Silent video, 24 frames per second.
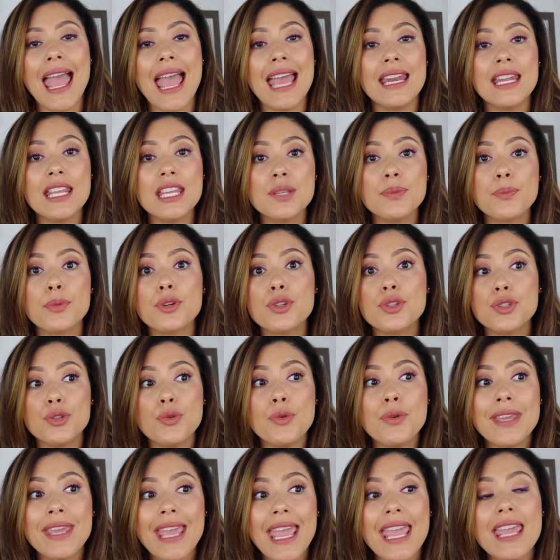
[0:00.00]
And he's
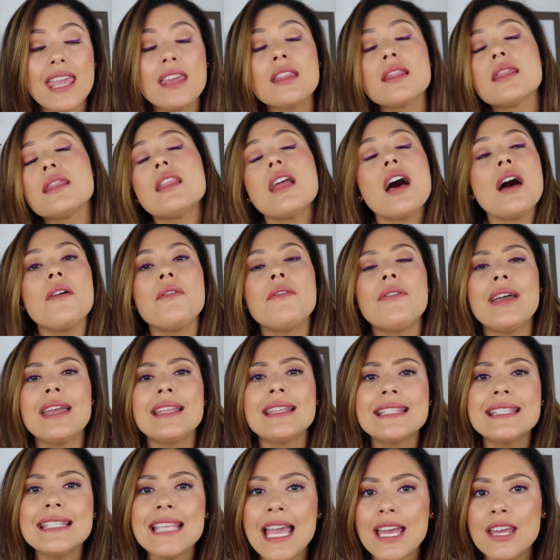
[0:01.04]
pursuing a love
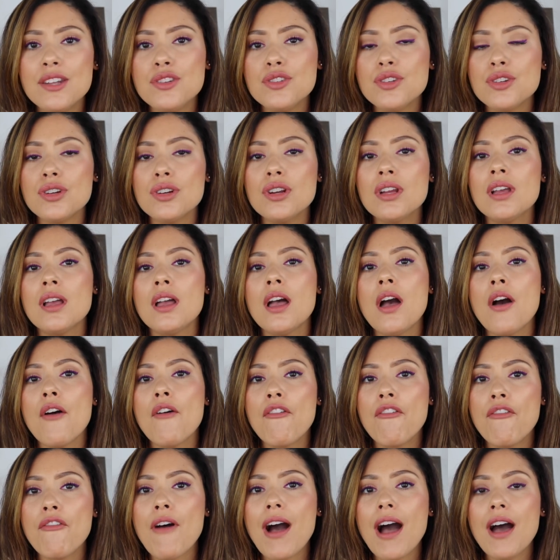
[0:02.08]
and tender
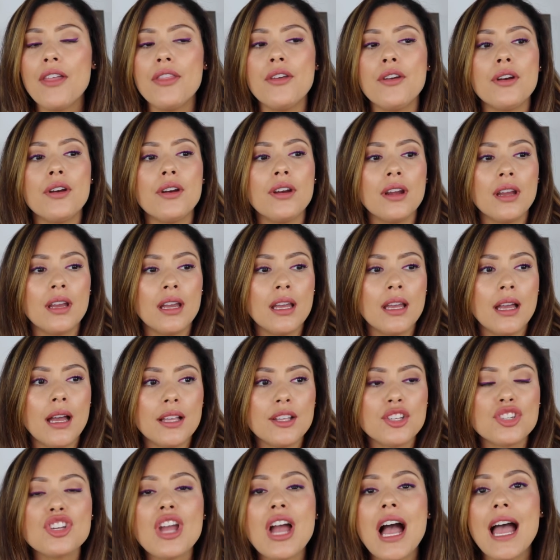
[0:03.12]

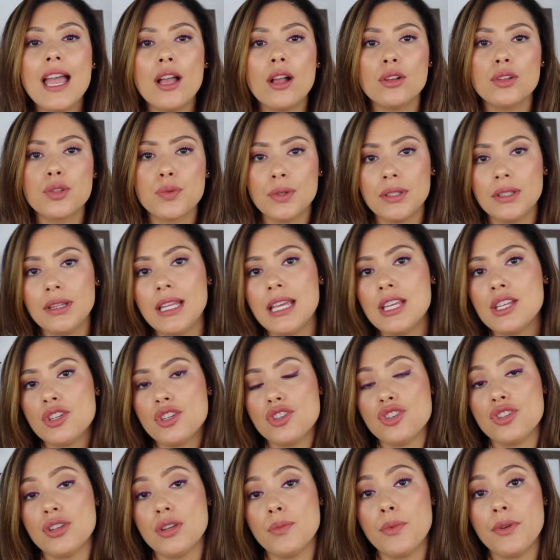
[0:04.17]
father-child
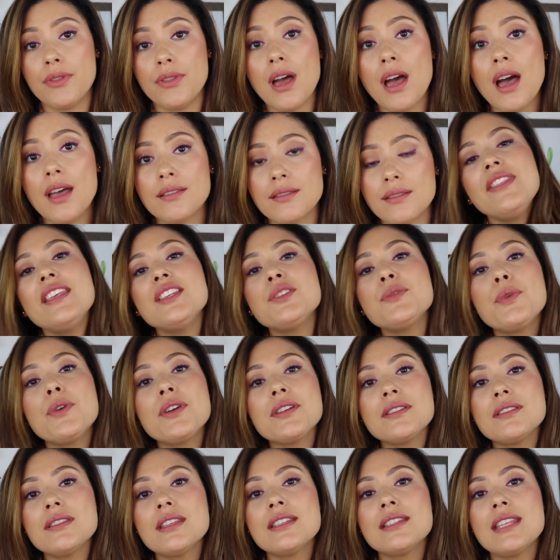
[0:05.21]
relationship with us. This
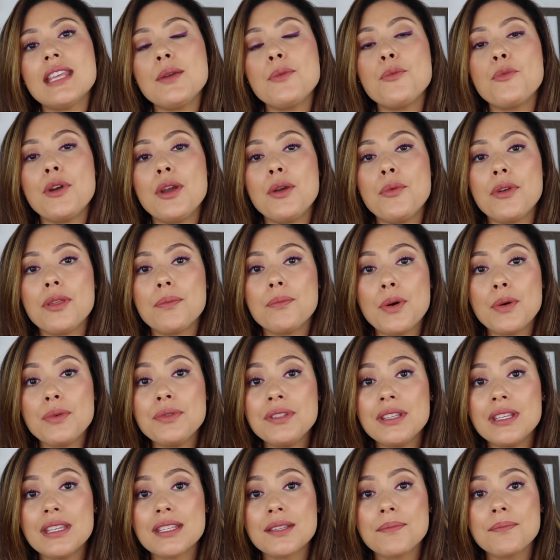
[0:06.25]
works in the same way with
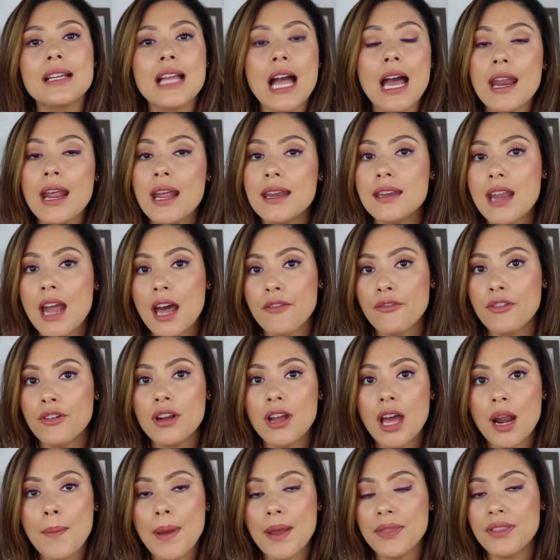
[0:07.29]
Moses. God had not
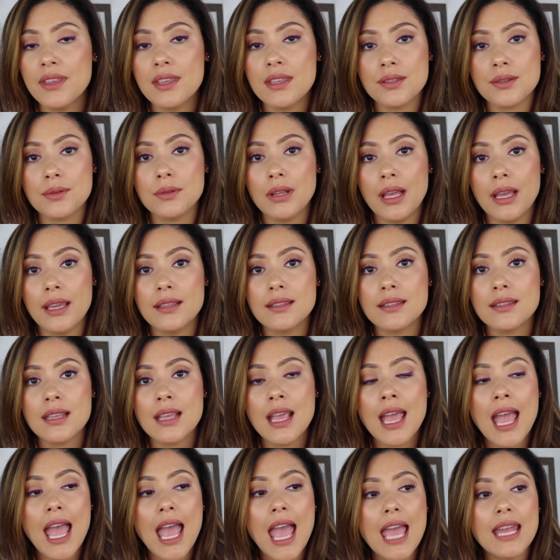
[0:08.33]
forgotten about the Israelites,
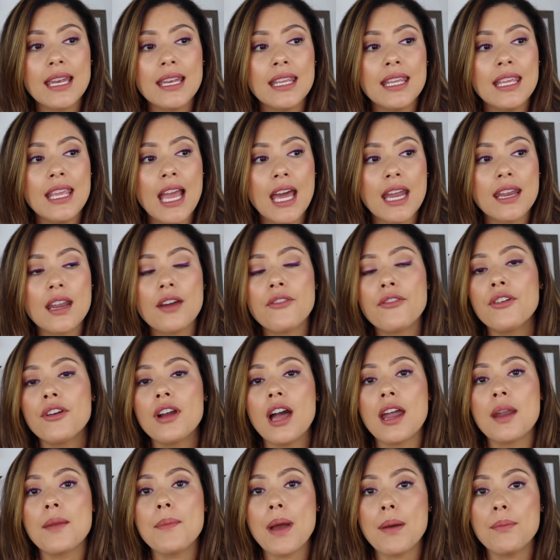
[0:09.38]
and he had not
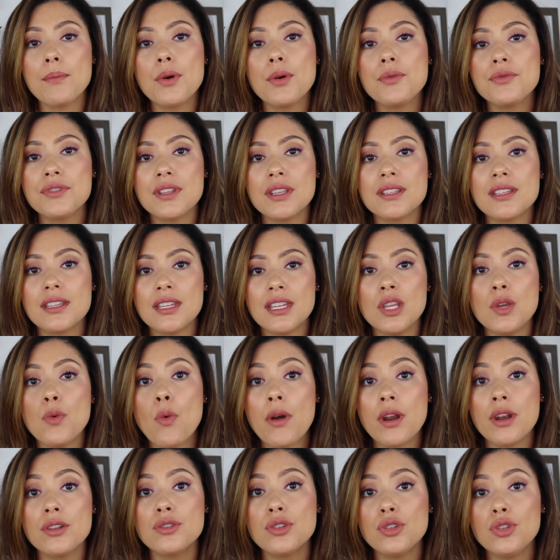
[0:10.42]
forgotten about Moses, and he
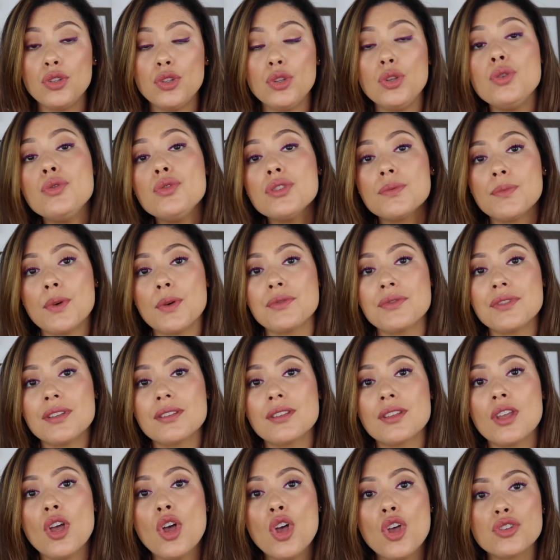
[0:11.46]
wanted to use
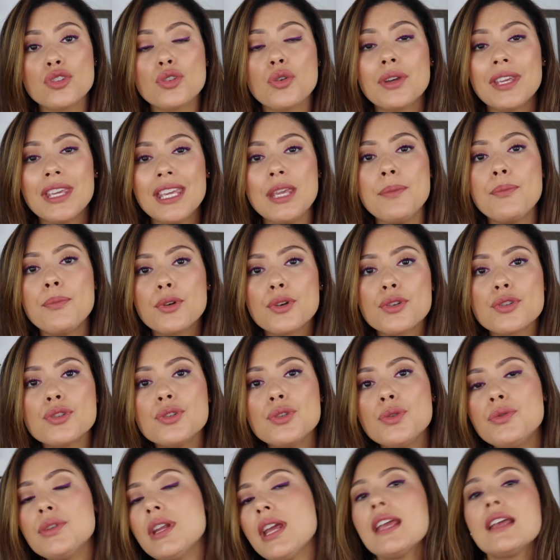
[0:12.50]
Moses. So he
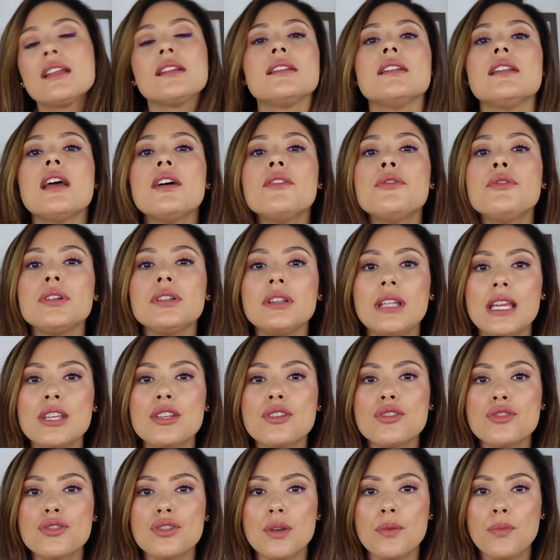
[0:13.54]
pursued a love
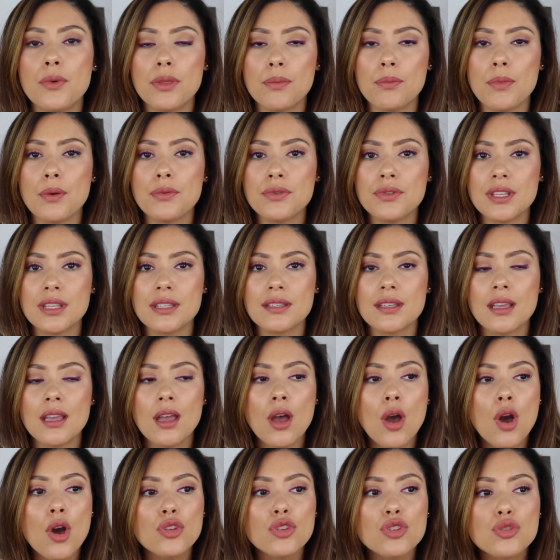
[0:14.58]
relationship with Moses,
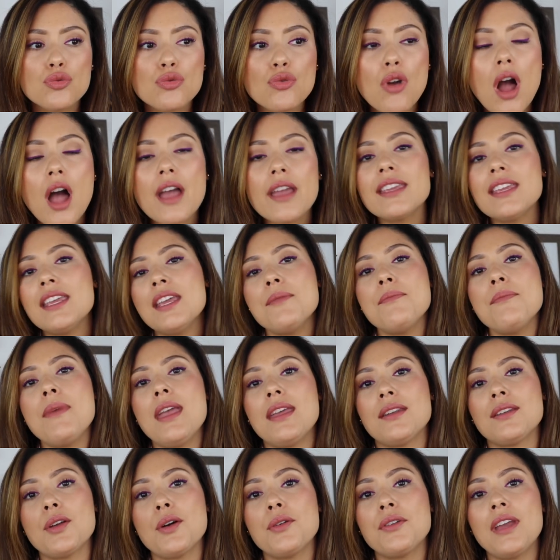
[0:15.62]
drawing him
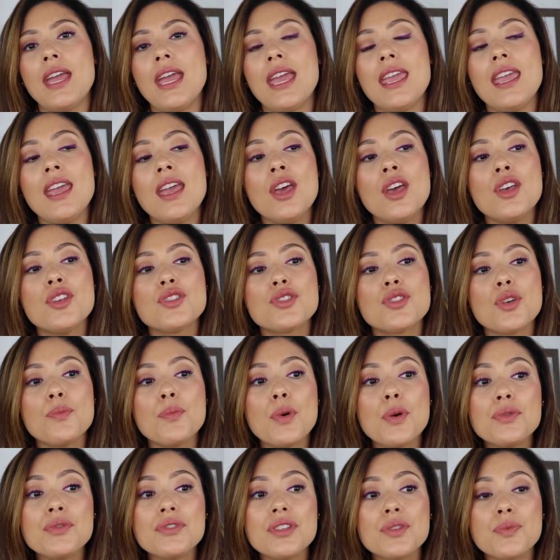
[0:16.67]
in, okay? So
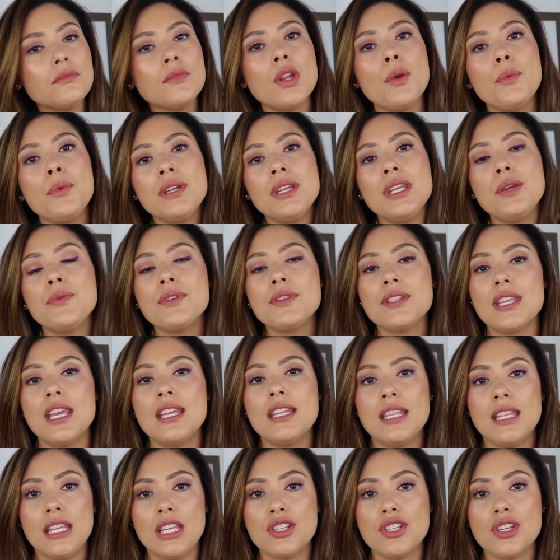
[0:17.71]
Moses, when he was
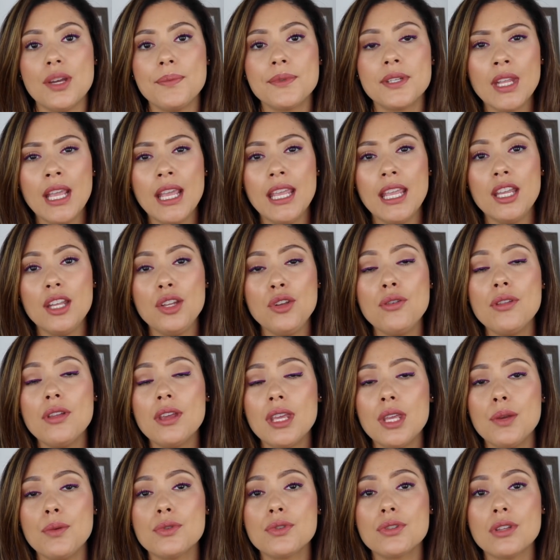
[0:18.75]
in Egypt, he knew
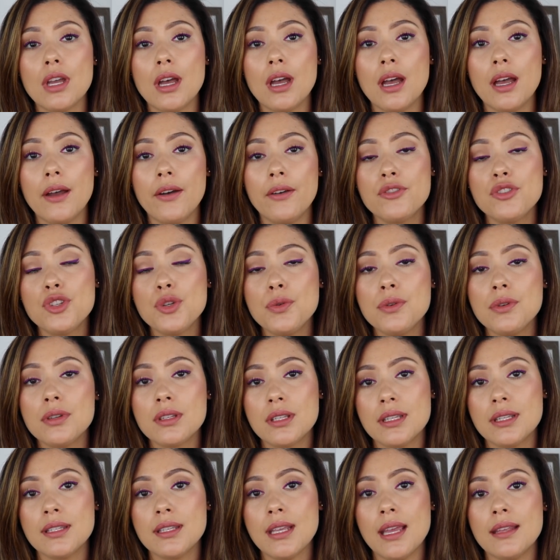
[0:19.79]
that he was of
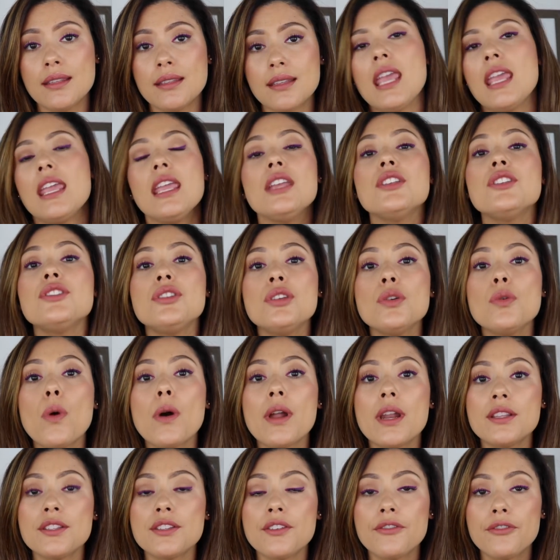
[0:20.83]
Jewish descent. He too
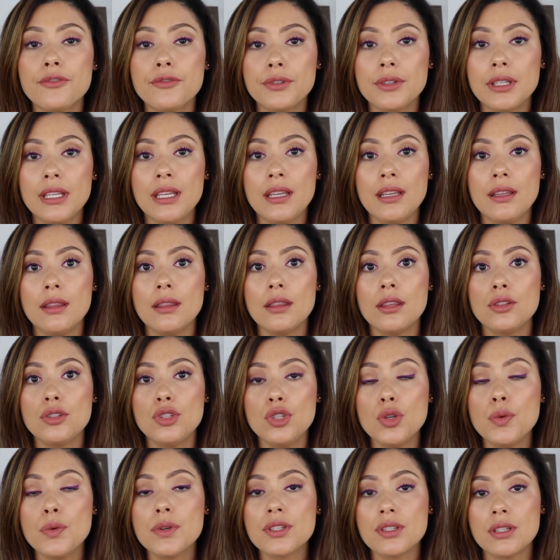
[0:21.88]
wanted to free
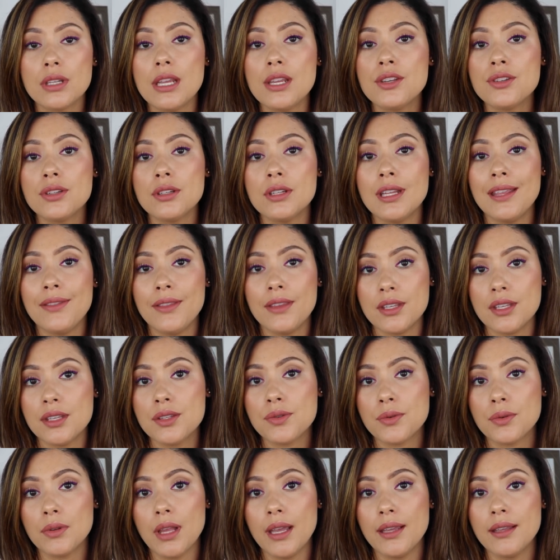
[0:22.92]
Jewish nation and the
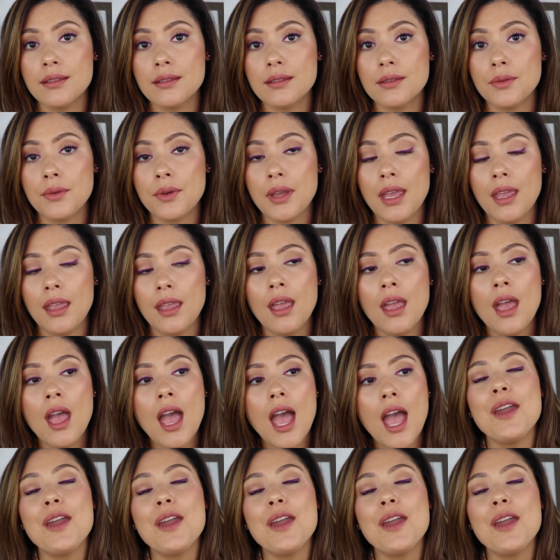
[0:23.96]
Israelites, okay?